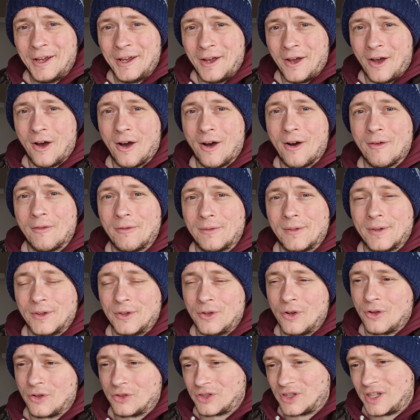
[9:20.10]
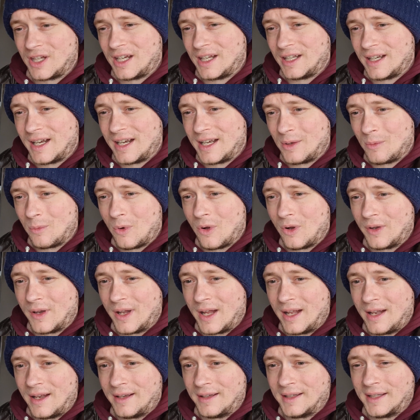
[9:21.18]
of not seeing anyone,
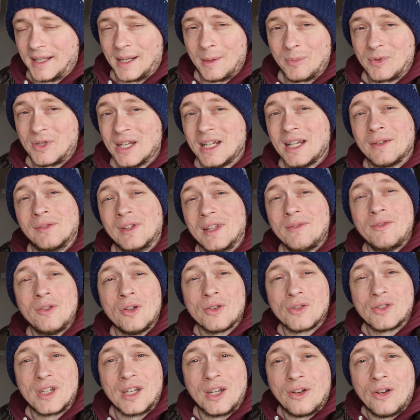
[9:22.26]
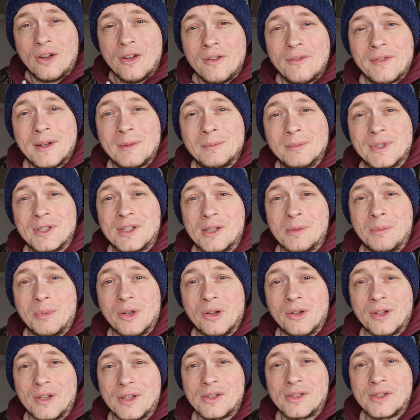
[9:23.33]
and I'm sick of Liv not seeing her family, to be
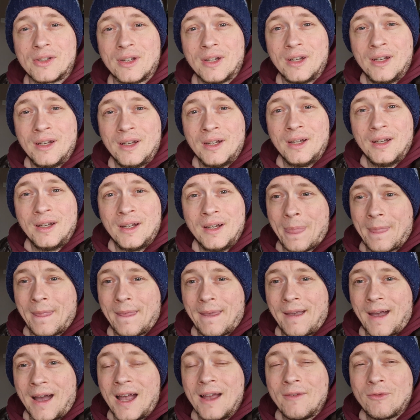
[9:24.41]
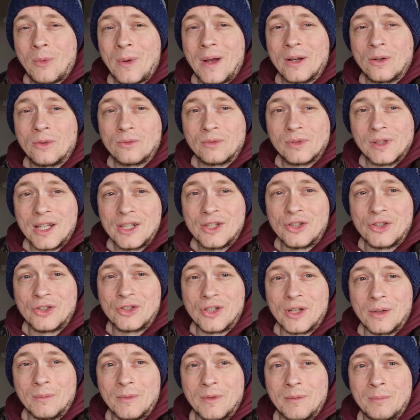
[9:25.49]
honest. I have quite a good
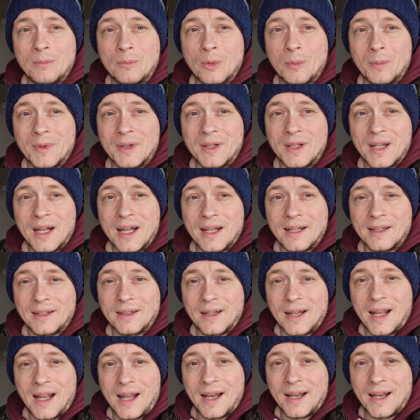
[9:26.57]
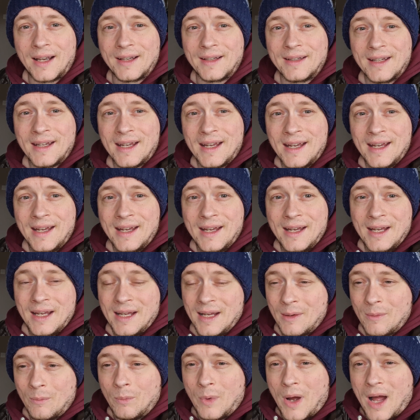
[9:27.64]
relationship with mum and dad, and
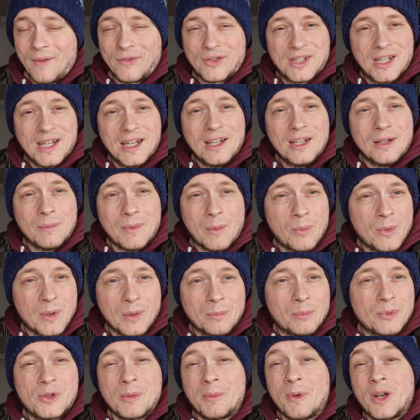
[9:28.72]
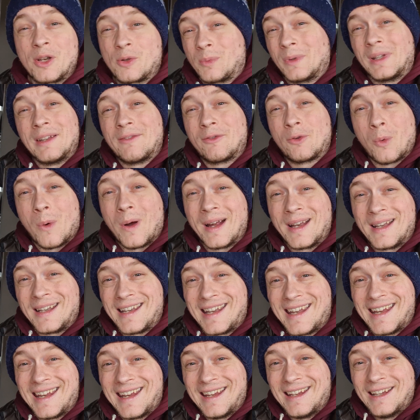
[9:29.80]
I've seen, well, to be honest, we live quite
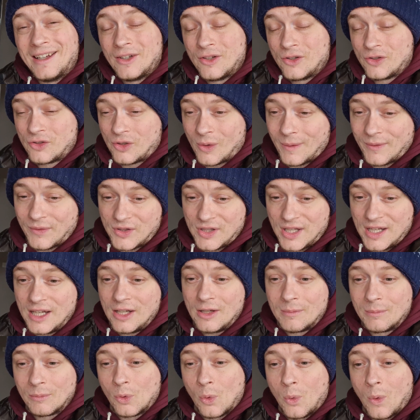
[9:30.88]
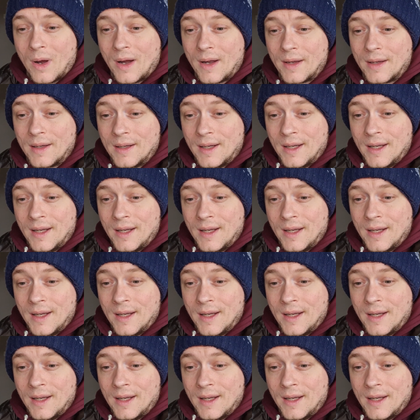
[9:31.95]
near, so I've seen them quite